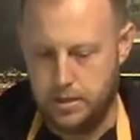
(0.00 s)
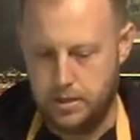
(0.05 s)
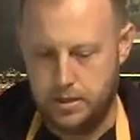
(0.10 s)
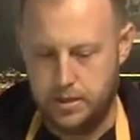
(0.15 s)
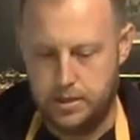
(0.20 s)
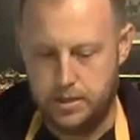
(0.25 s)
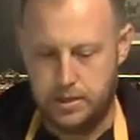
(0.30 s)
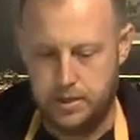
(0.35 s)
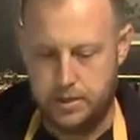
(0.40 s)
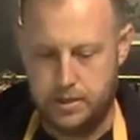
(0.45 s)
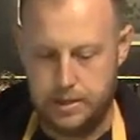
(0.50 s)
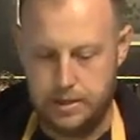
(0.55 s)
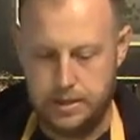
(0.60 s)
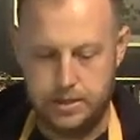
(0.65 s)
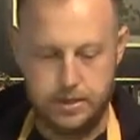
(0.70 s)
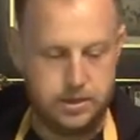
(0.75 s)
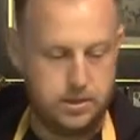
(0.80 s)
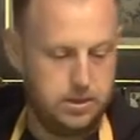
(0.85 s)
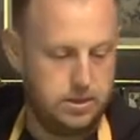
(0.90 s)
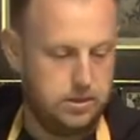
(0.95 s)

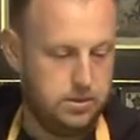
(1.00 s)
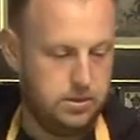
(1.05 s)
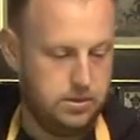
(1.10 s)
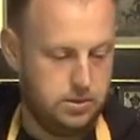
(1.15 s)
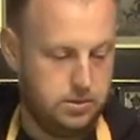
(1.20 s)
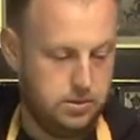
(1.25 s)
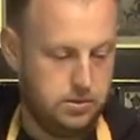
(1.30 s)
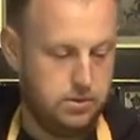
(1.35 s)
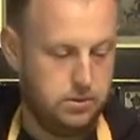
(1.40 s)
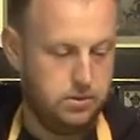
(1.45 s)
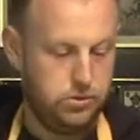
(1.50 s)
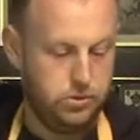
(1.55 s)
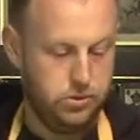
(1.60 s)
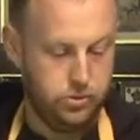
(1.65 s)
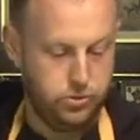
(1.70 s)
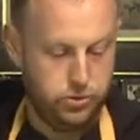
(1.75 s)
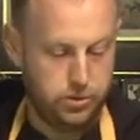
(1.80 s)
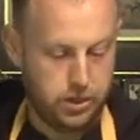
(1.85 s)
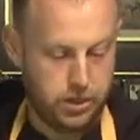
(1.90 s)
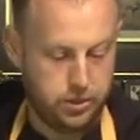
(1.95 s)
let's
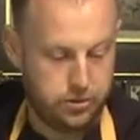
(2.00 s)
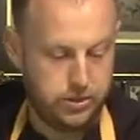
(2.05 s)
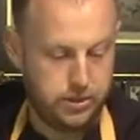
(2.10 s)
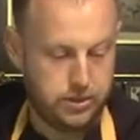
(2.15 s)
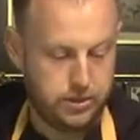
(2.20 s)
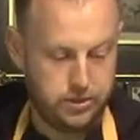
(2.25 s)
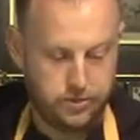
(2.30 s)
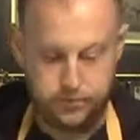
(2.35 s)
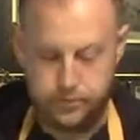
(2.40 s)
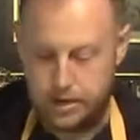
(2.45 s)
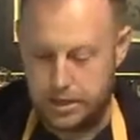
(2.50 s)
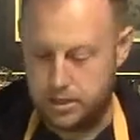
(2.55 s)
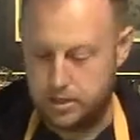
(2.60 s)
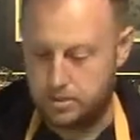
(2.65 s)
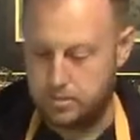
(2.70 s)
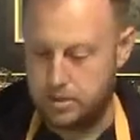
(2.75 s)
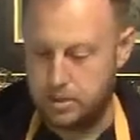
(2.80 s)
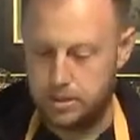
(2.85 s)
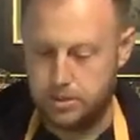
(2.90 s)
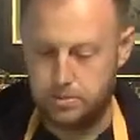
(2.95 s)
use our trusty
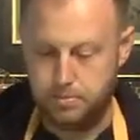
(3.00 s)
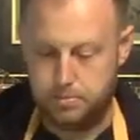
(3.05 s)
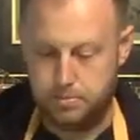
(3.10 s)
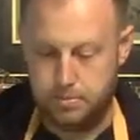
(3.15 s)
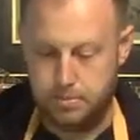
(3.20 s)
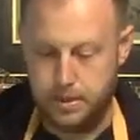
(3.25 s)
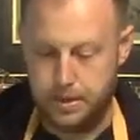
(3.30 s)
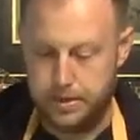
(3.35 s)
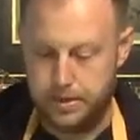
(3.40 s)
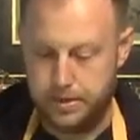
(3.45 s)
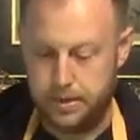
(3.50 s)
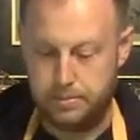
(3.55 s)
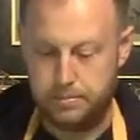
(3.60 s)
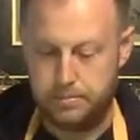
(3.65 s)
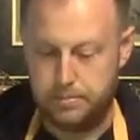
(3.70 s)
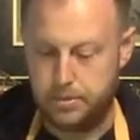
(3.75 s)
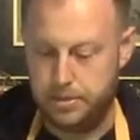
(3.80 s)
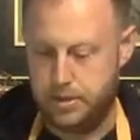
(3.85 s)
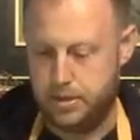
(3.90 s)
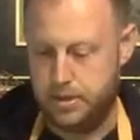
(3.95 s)
Vitamix, blend up